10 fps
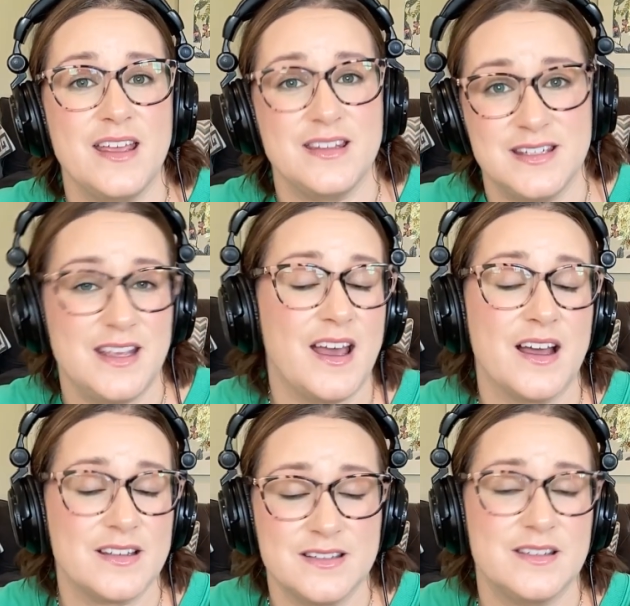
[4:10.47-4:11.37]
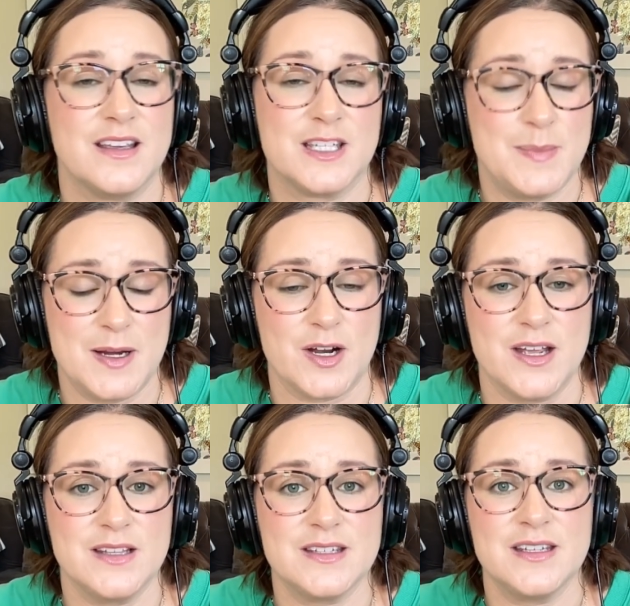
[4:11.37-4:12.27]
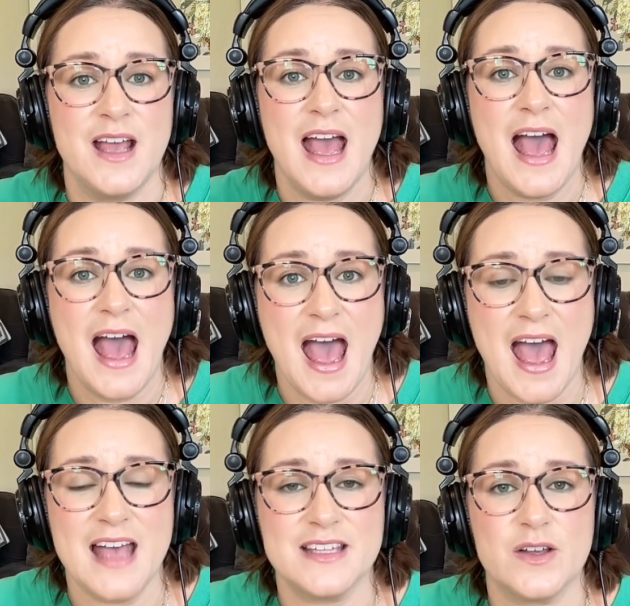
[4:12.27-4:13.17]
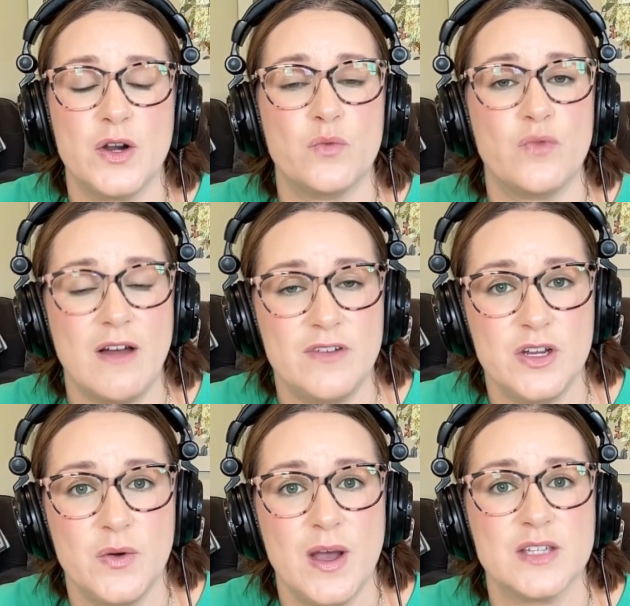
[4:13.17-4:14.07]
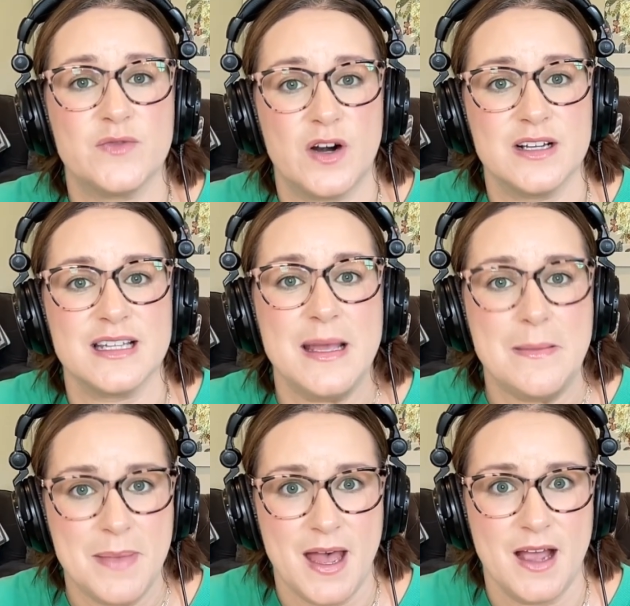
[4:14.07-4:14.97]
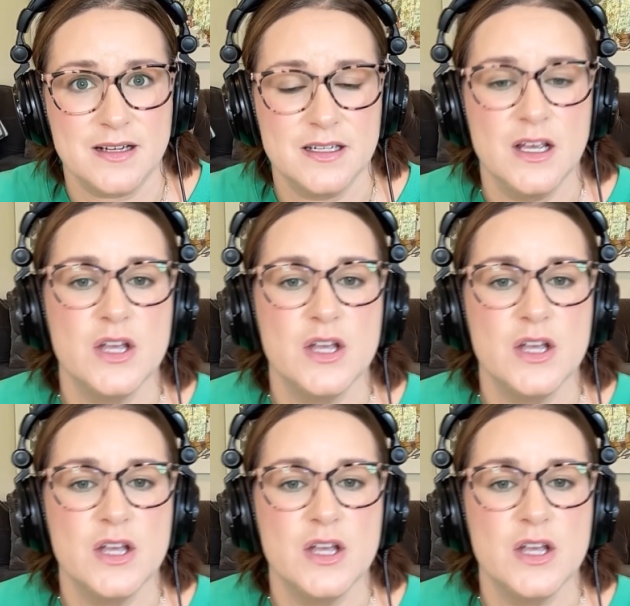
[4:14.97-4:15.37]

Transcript: CX experience has on revenue as far as impact.